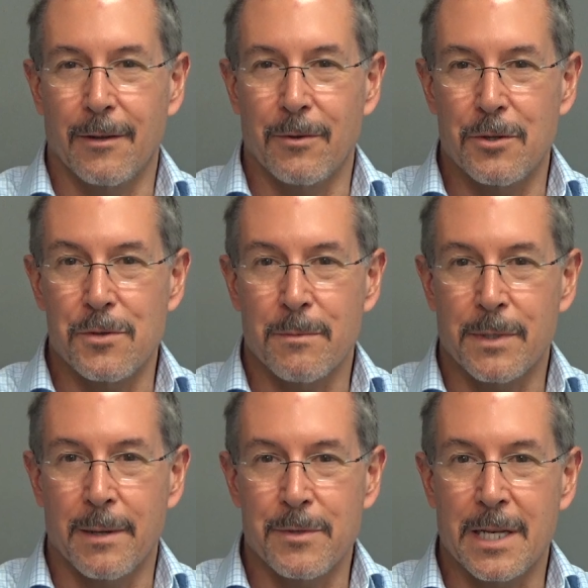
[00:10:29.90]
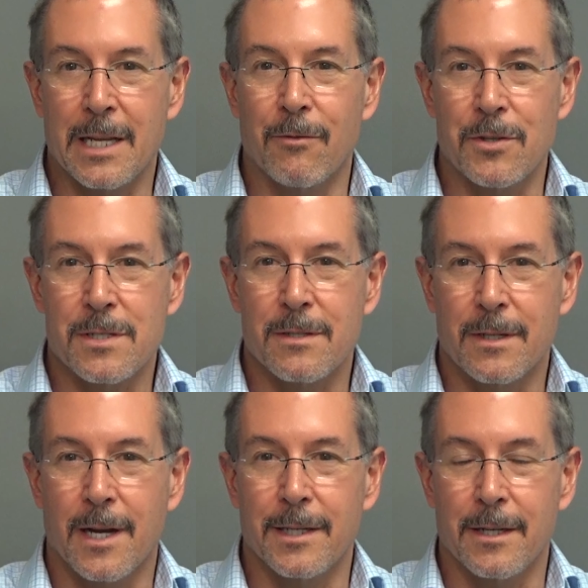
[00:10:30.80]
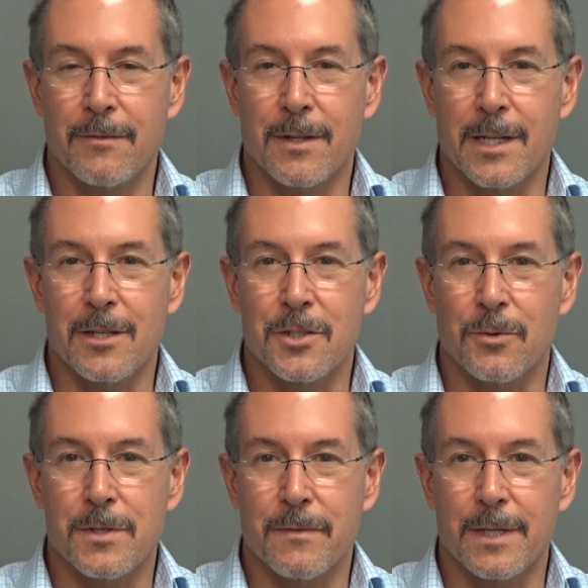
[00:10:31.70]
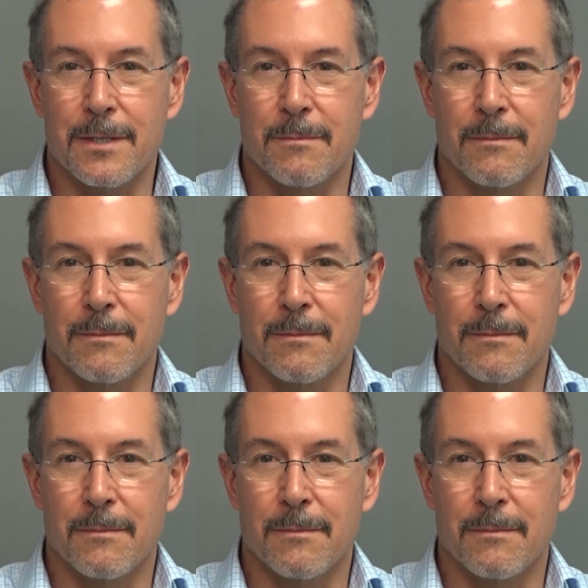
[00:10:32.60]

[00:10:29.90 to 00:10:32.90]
do sometimes, and he was kind enough to let us show his face.